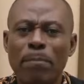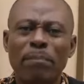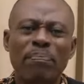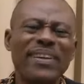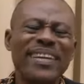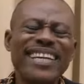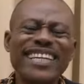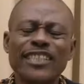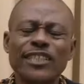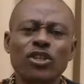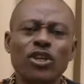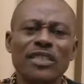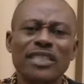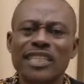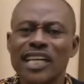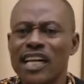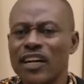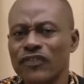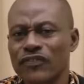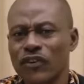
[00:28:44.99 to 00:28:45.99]
Please
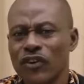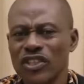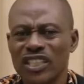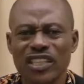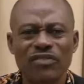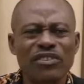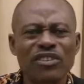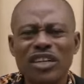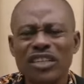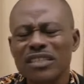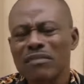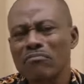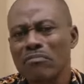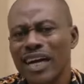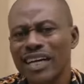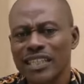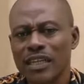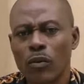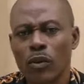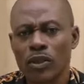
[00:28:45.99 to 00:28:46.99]
yourself first. It really doesn't
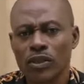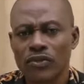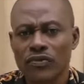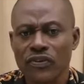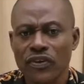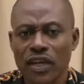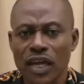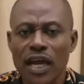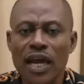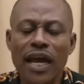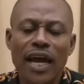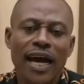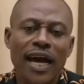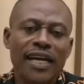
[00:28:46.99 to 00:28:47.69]
matter what you think.